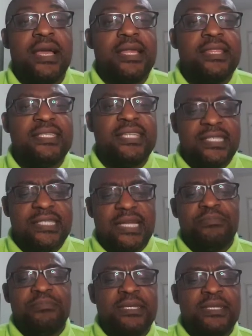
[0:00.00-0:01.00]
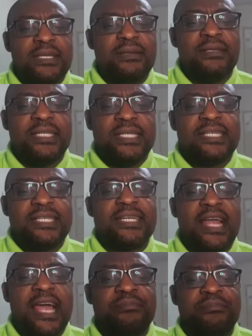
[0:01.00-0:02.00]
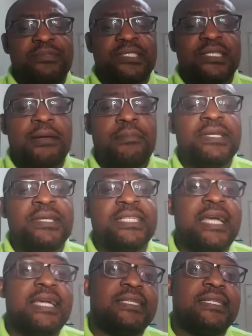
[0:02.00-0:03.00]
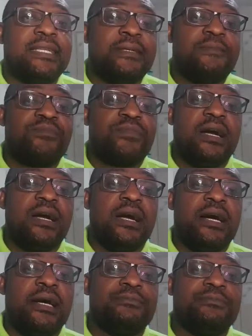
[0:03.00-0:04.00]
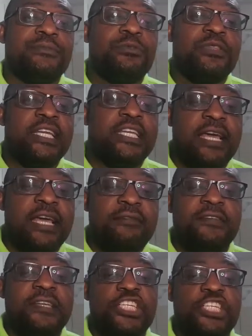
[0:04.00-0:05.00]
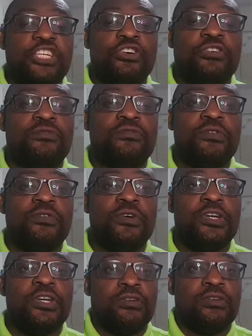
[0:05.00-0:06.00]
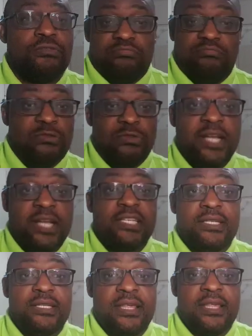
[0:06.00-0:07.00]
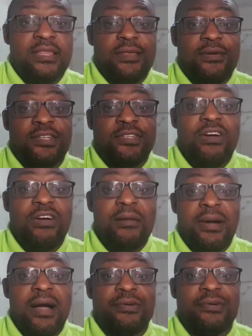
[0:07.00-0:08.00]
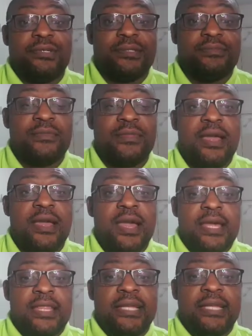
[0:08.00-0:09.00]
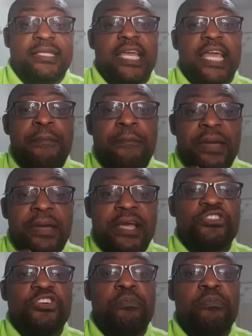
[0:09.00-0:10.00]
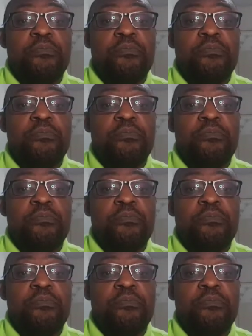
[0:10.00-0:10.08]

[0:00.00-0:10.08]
this actually describes precisely to the definition of what the theory is all about. That a person